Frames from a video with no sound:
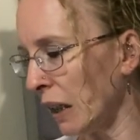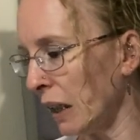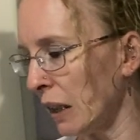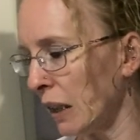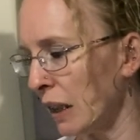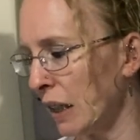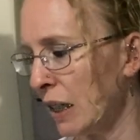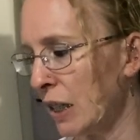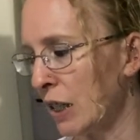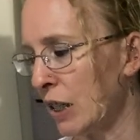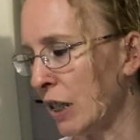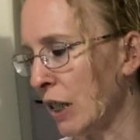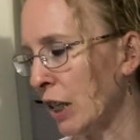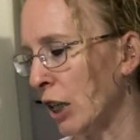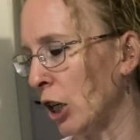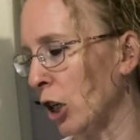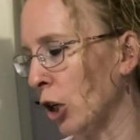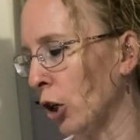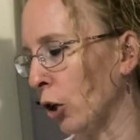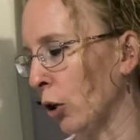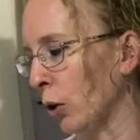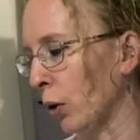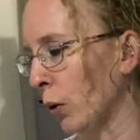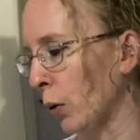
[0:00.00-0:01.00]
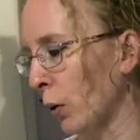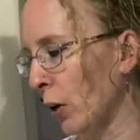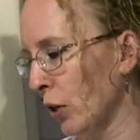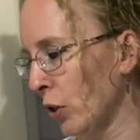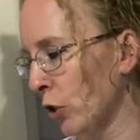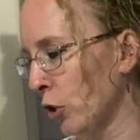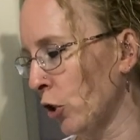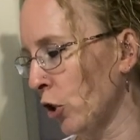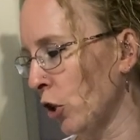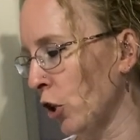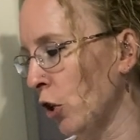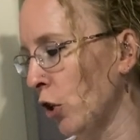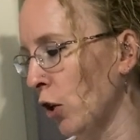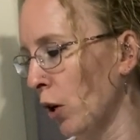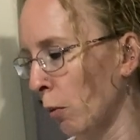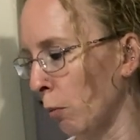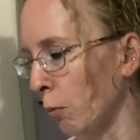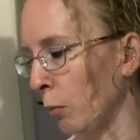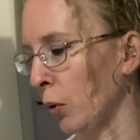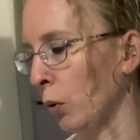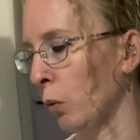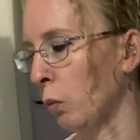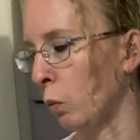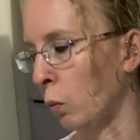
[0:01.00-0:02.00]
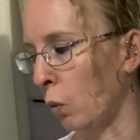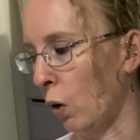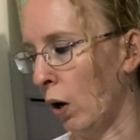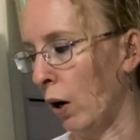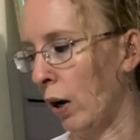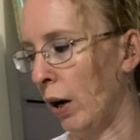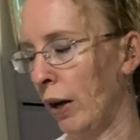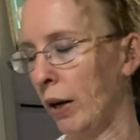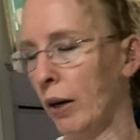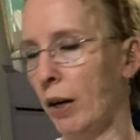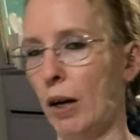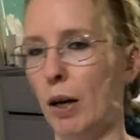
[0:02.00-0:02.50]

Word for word: let's see here. Question number one,